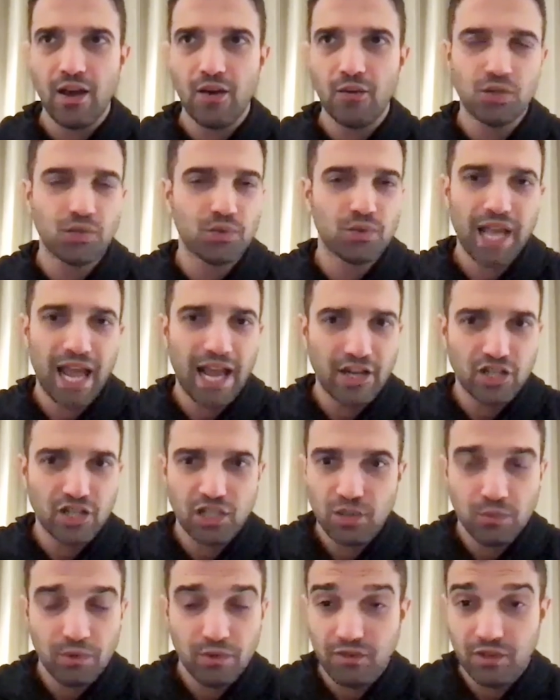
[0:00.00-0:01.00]
which was
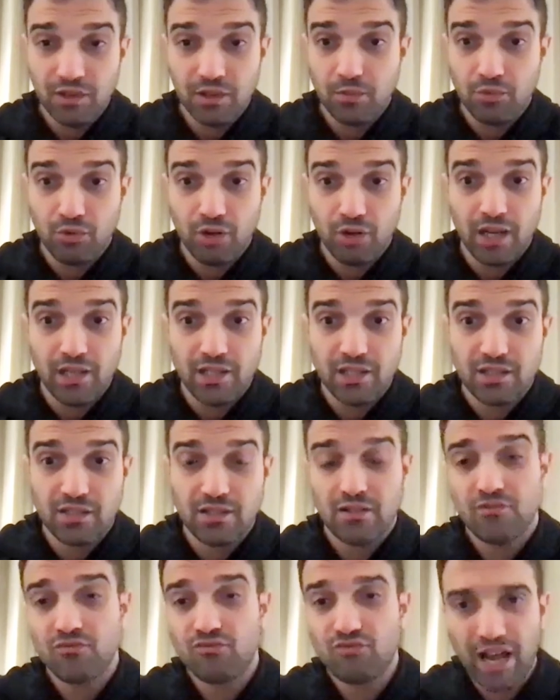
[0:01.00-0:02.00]
actually within the
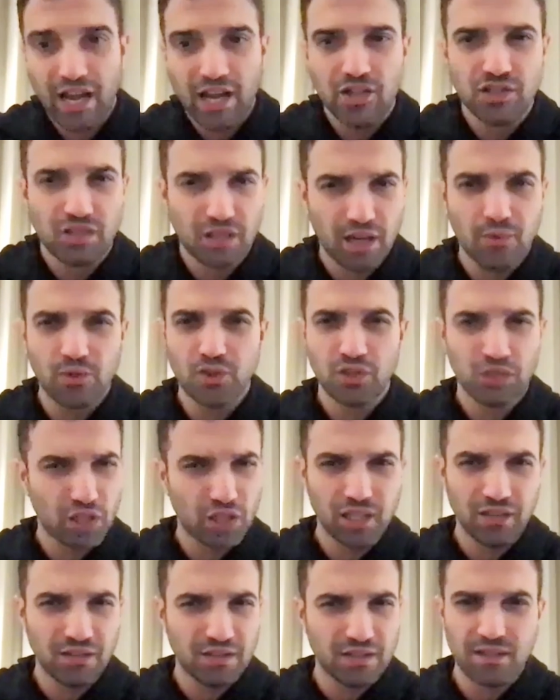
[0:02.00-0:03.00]
price range that i was
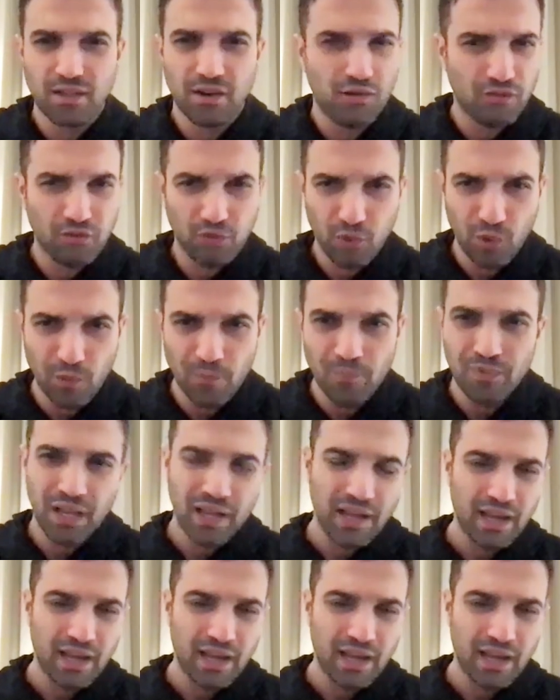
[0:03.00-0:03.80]
looking to sell for